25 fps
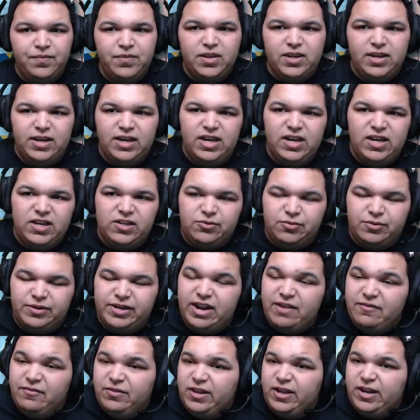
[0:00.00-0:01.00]
Because we're
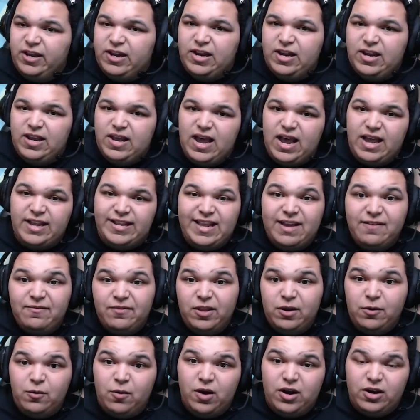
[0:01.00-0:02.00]
definitely I
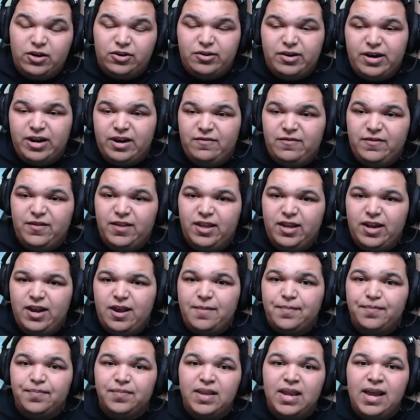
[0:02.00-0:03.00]
definitely want to try to fill it
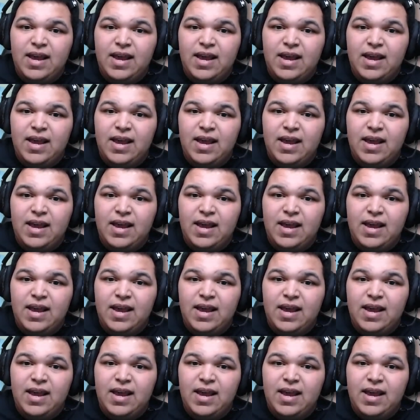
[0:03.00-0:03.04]
up.